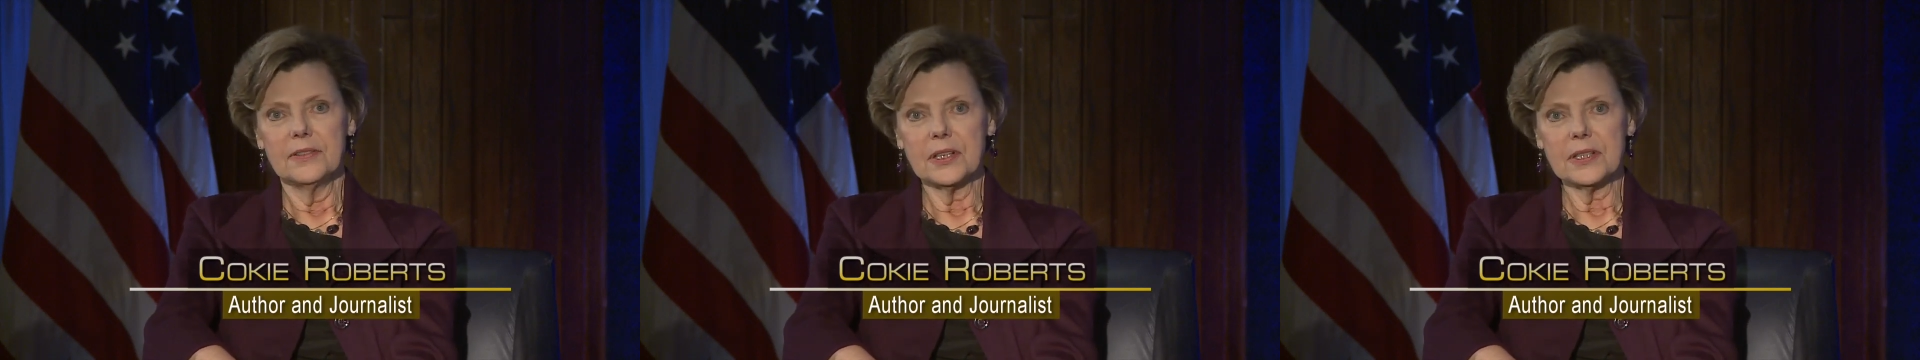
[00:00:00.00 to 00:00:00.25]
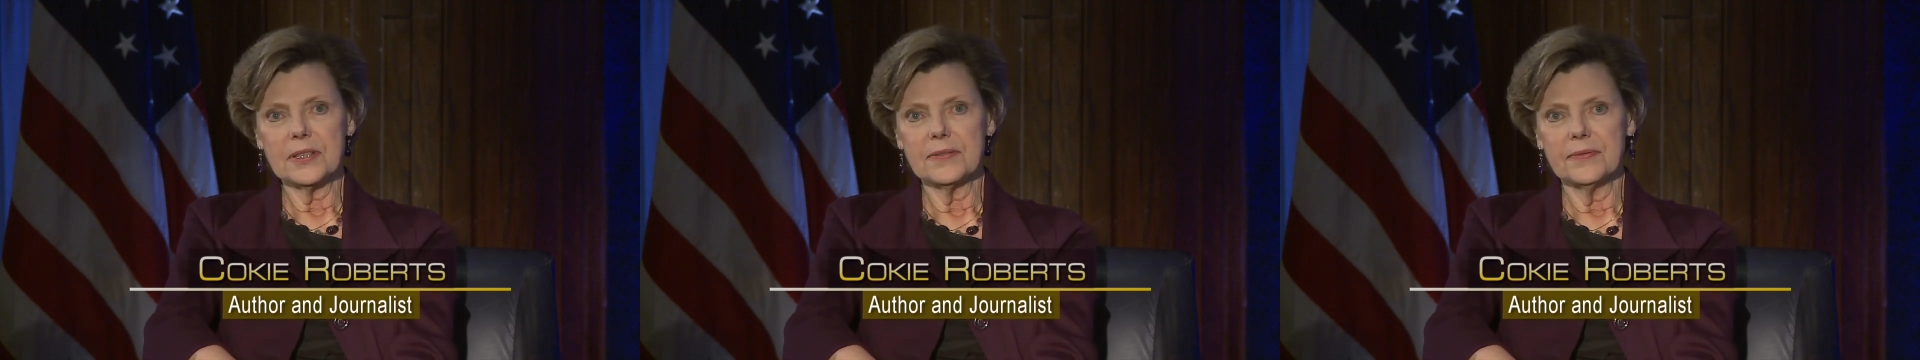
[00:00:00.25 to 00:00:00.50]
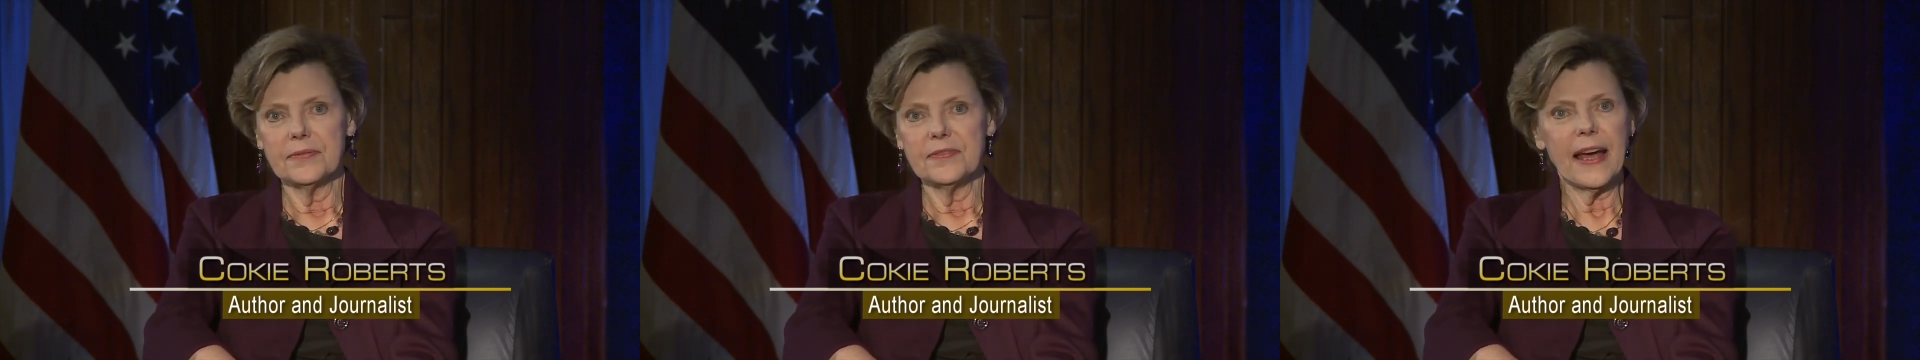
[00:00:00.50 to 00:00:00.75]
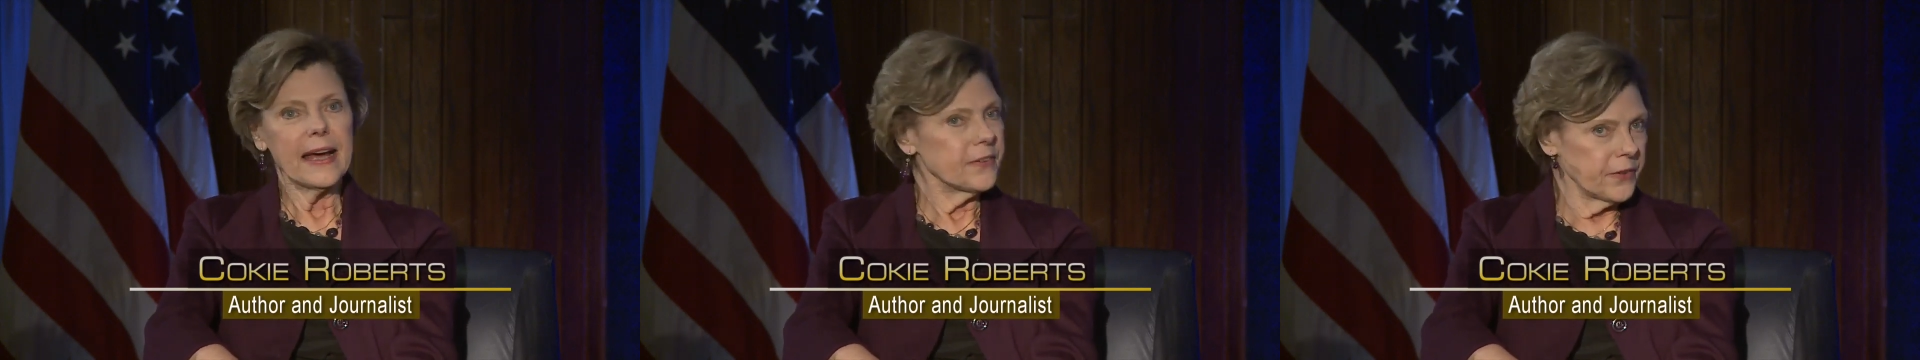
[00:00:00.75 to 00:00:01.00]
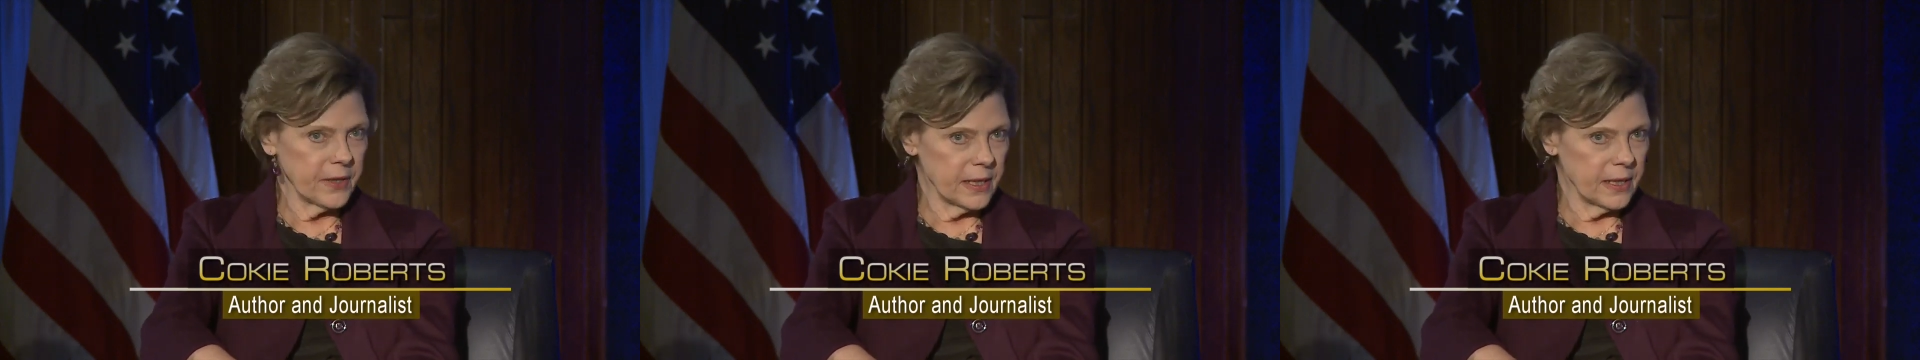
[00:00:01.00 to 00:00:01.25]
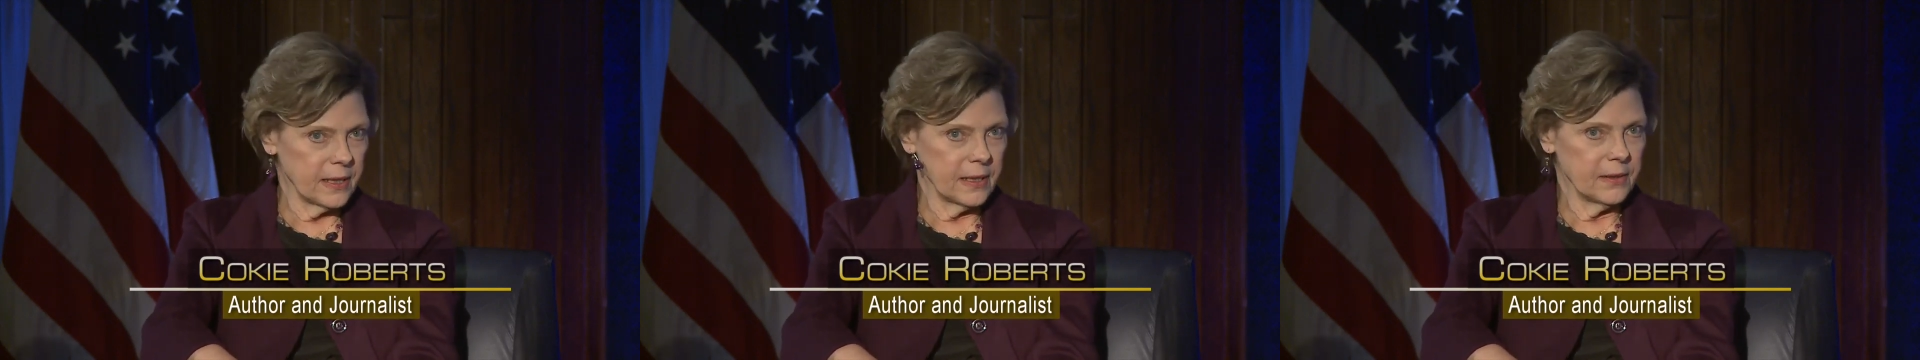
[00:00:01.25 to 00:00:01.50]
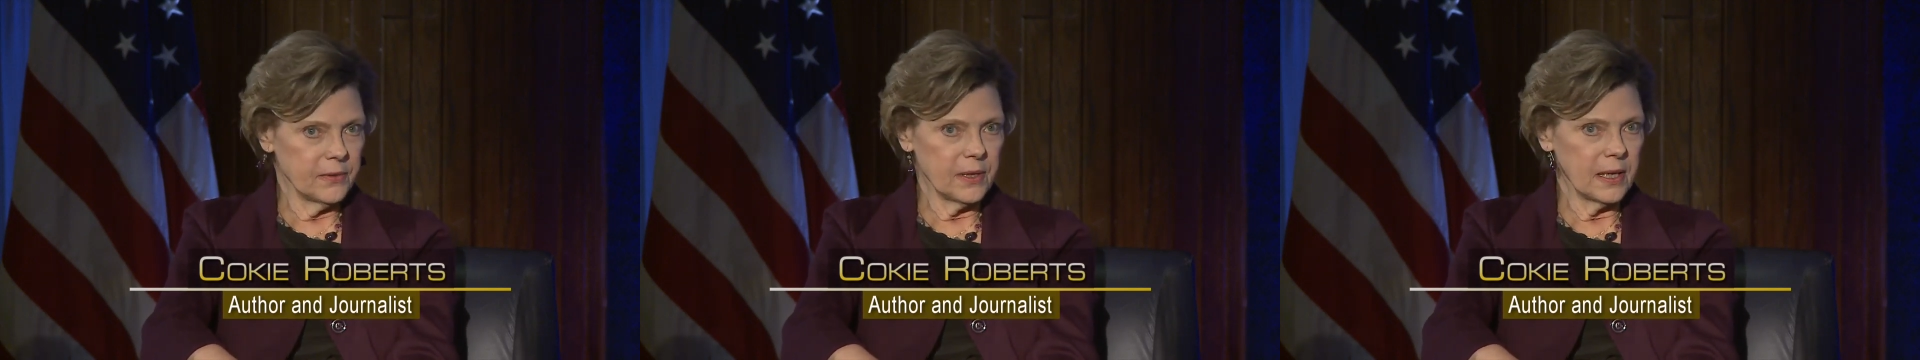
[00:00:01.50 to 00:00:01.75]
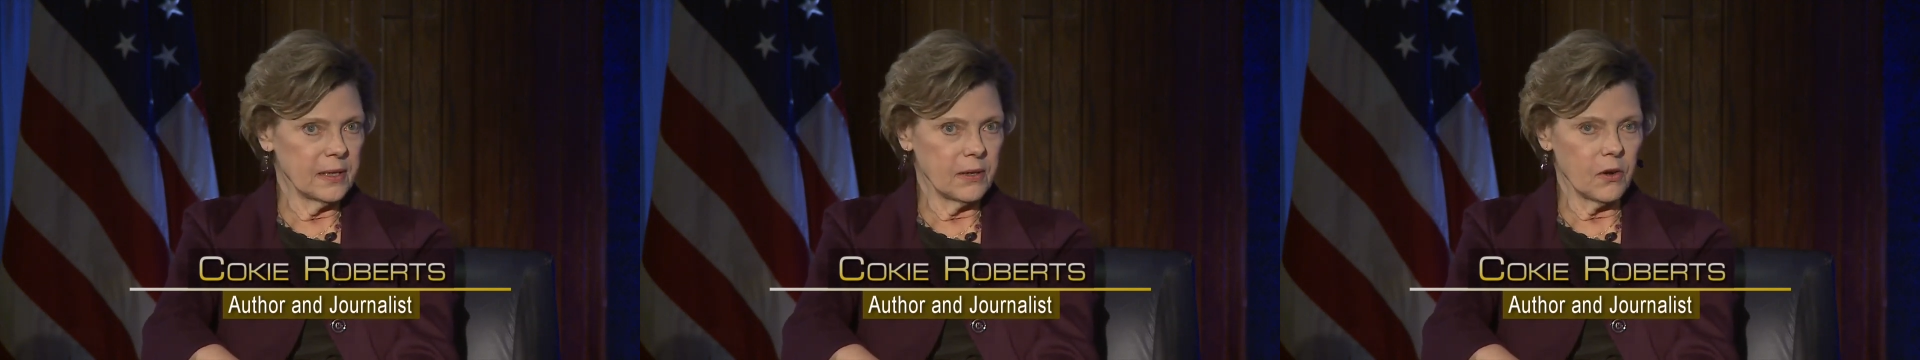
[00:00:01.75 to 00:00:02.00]
just fascinating,
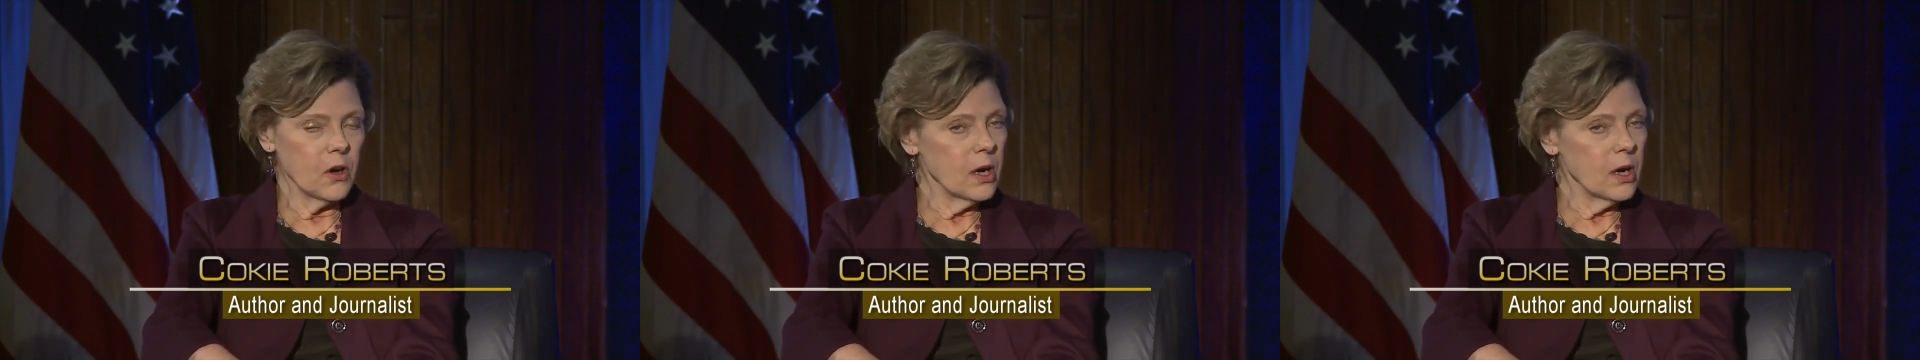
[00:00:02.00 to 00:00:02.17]
and